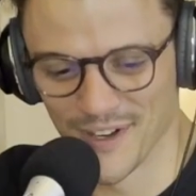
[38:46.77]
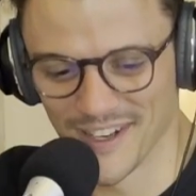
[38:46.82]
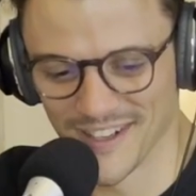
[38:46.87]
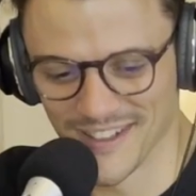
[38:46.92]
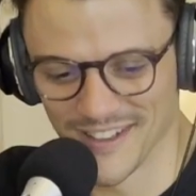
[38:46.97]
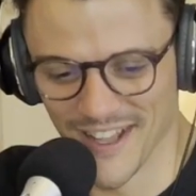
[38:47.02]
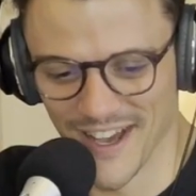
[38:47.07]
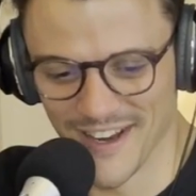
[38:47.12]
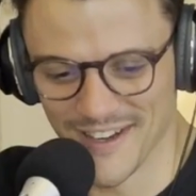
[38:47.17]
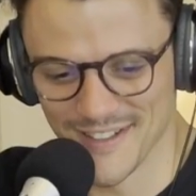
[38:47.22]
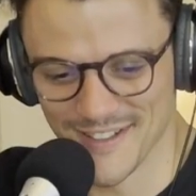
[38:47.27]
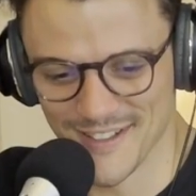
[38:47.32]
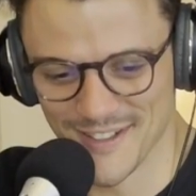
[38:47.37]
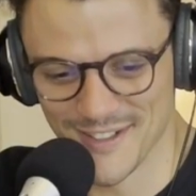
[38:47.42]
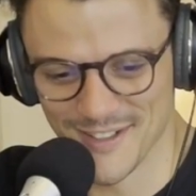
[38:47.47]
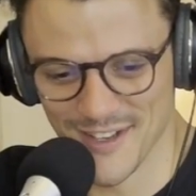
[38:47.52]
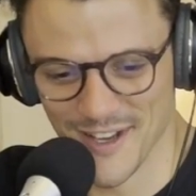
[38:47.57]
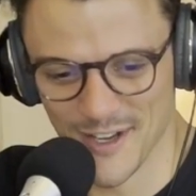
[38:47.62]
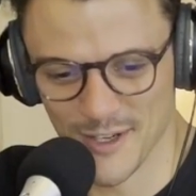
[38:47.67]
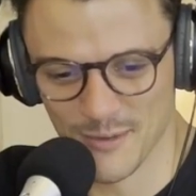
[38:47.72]
ladies
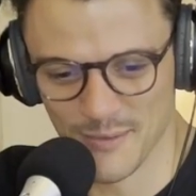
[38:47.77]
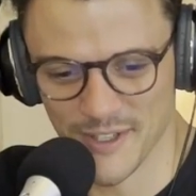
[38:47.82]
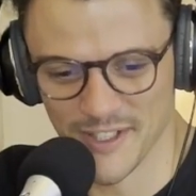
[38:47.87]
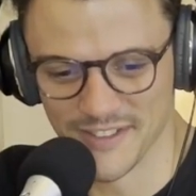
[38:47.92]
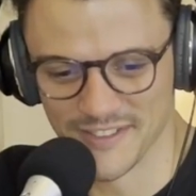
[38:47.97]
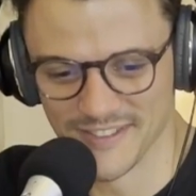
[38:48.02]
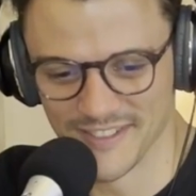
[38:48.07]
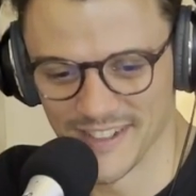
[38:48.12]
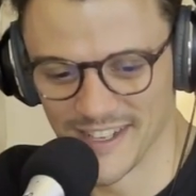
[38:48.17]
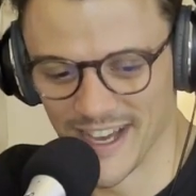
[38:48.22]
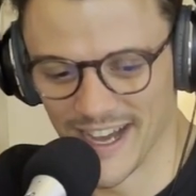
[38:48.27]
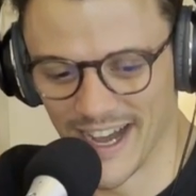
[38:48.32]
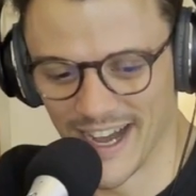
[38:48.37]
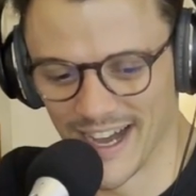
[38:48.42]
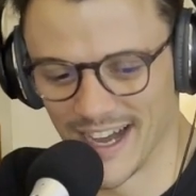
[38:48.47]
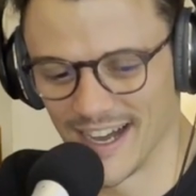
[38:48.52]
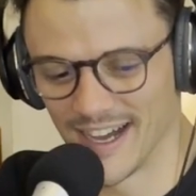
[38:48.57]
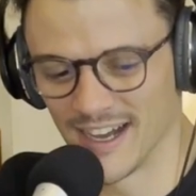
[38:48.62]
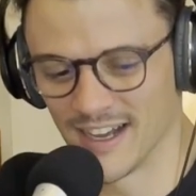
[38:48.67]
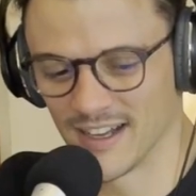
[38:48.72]
and gentlemen.
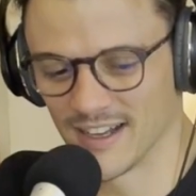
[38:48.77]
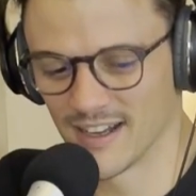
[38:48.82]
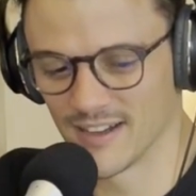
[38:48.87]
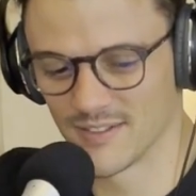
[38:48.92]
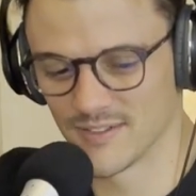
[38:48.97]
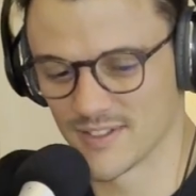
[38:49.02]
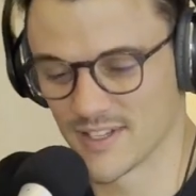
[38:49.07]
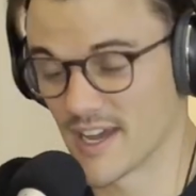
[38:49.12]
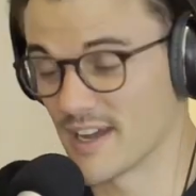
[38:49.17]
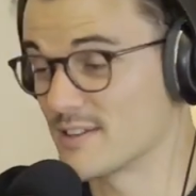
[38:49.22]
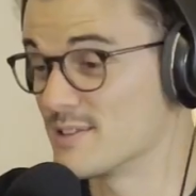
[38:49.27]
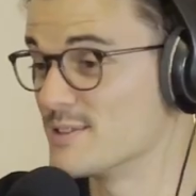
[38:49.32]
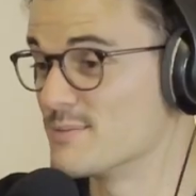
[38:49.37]
Zaki's